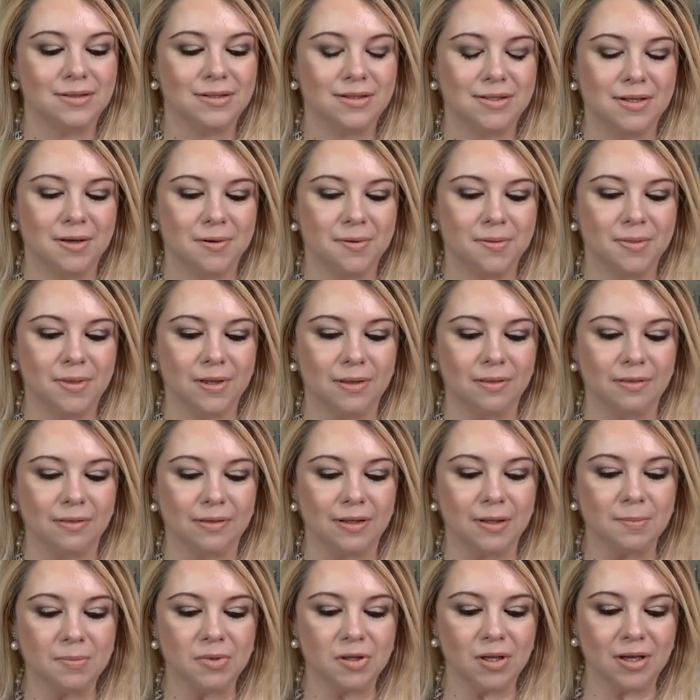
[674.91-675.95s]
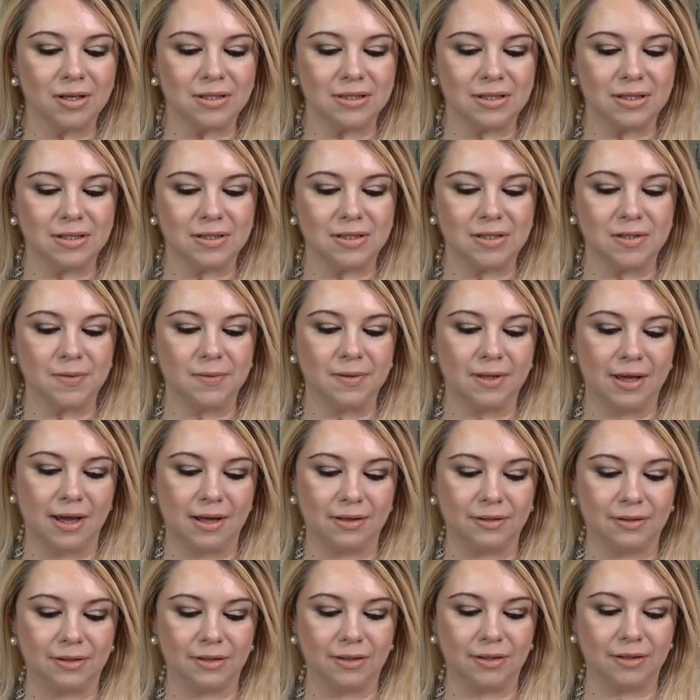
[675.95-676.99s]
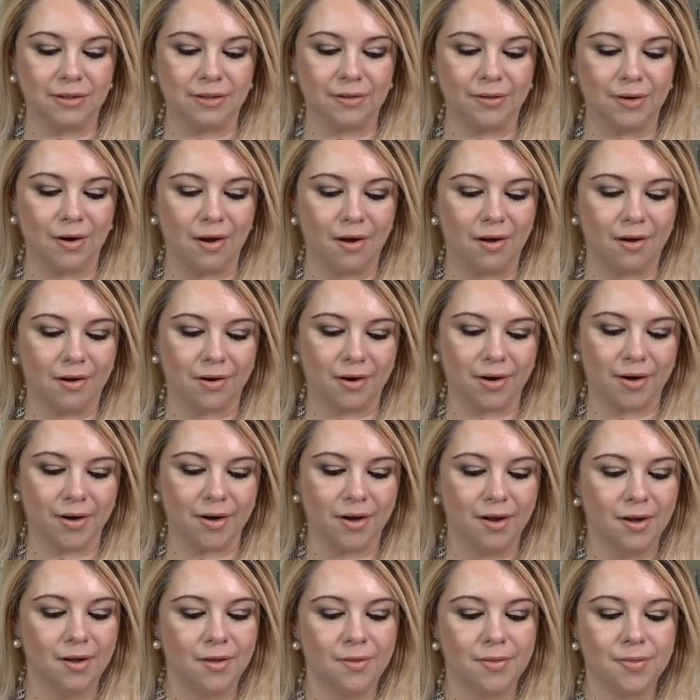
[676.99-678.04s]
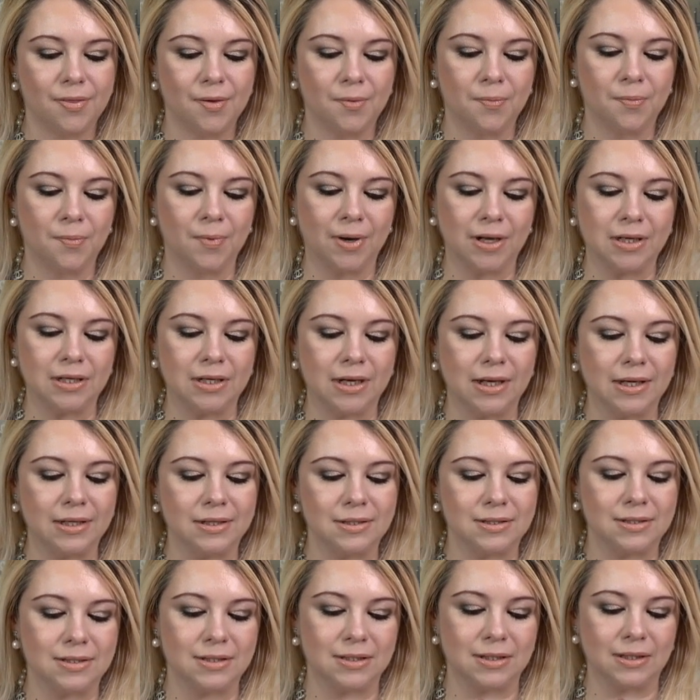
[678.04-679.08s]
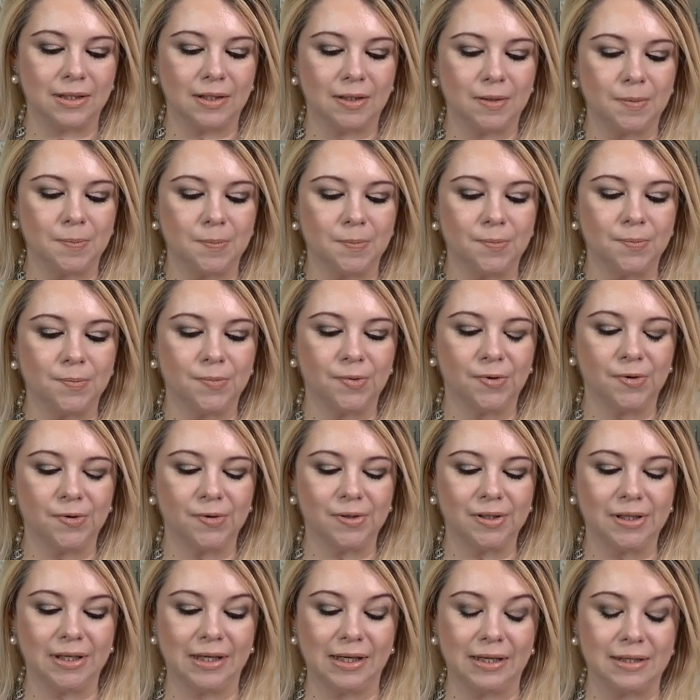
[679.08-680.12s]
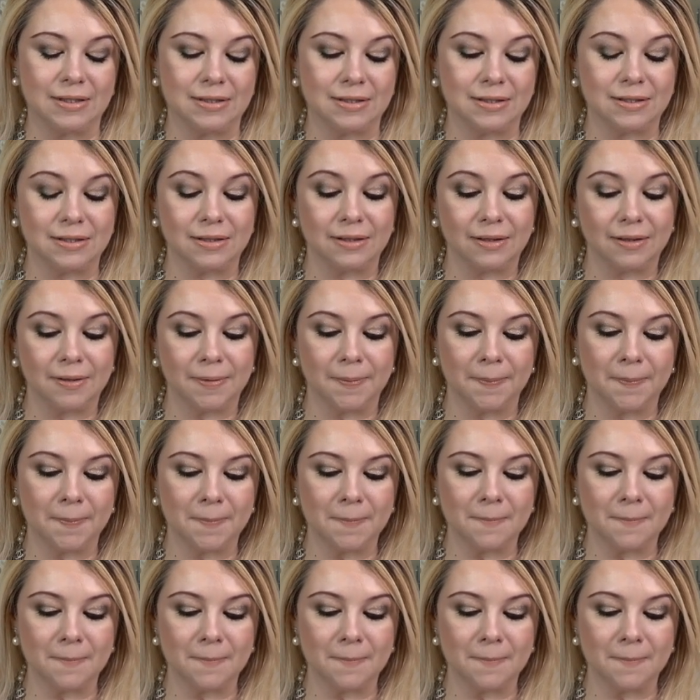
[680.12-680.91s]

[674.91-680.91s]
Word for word: So the lip glosses you get here are the one nineteen Burgesi,